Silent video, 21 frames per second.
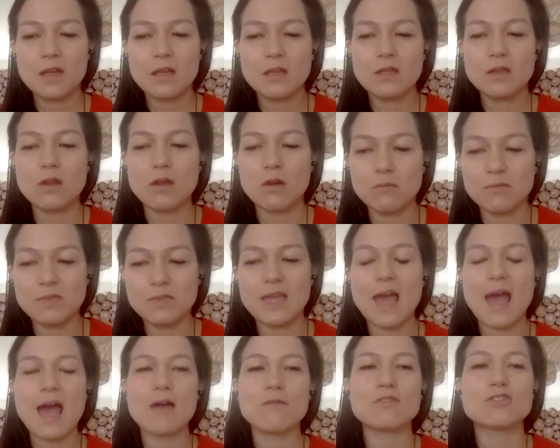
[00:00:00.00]
you know, the
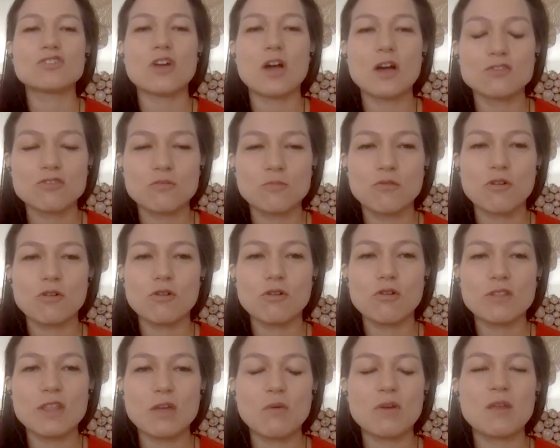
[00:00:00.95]
average
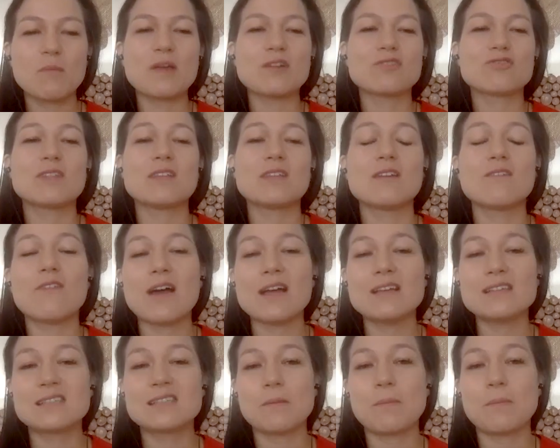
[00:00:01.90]
entrepreneur. They want to make sure the
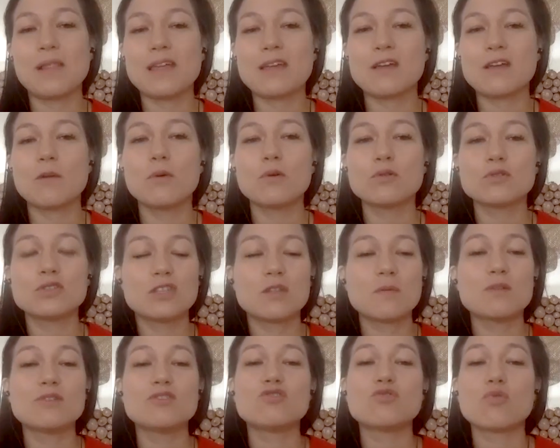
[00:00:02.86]
advice is applicable to the
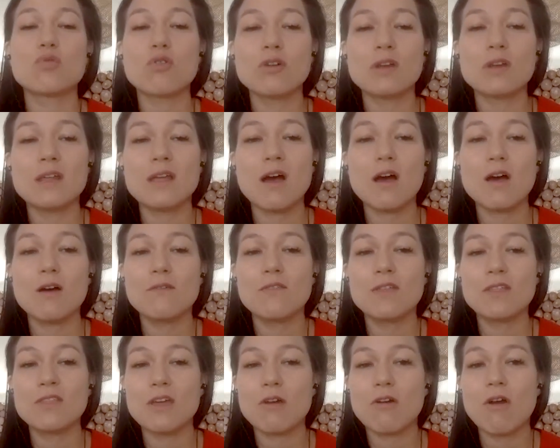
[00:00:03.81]
majority of
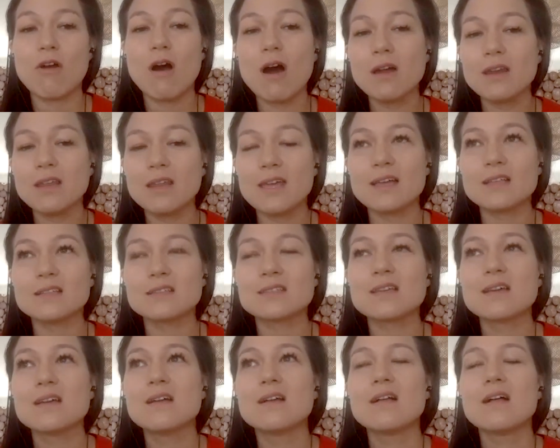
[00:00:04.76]
their audience.
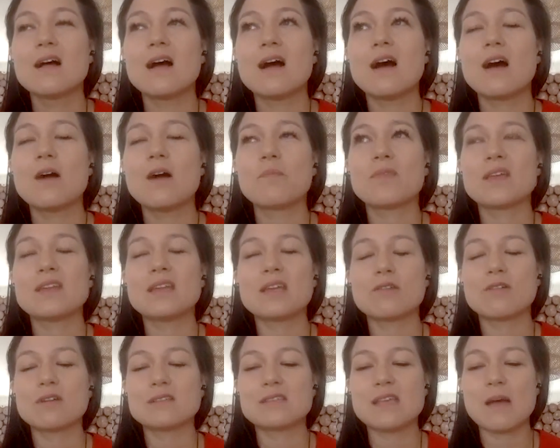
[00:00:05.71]
Um,
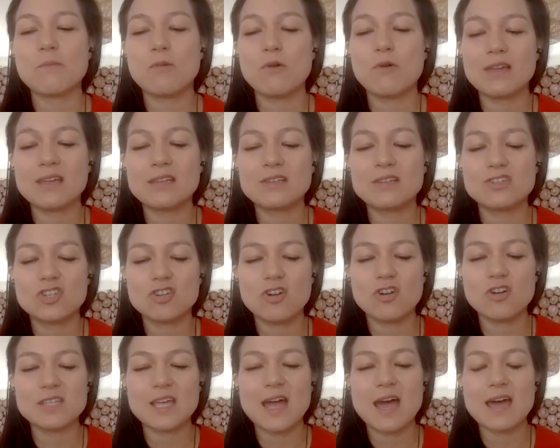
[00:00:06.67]
another example I can
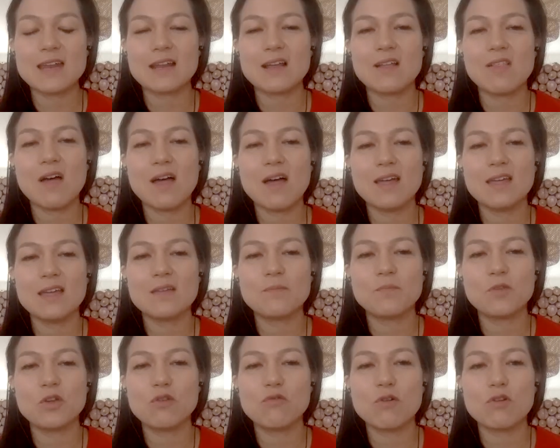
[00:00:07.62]
share is I had a client
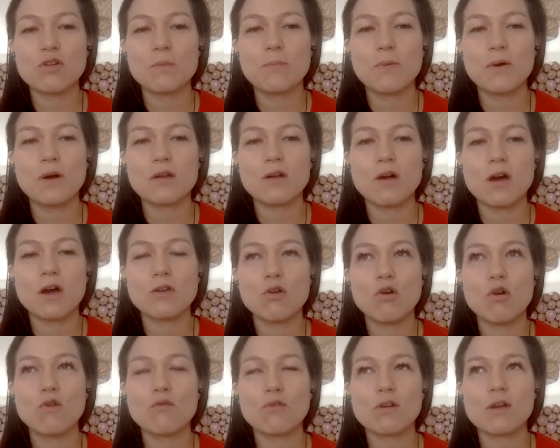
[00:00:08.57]
who wrote a book on
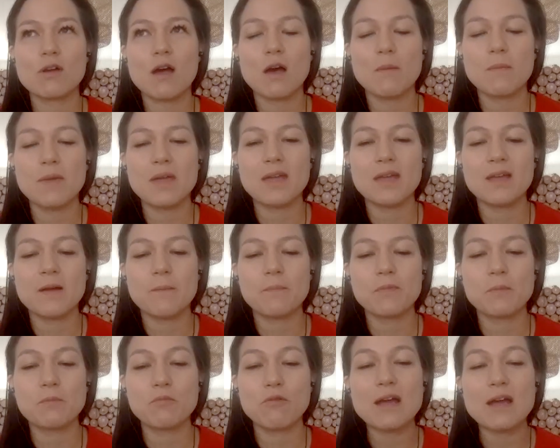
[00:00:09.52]
overcoming
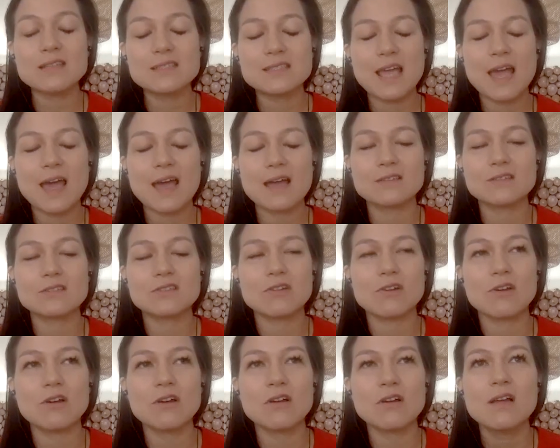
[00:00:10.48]
breast
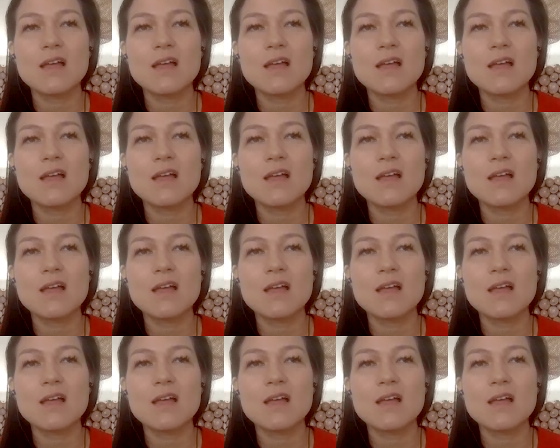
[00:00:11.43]
cancer,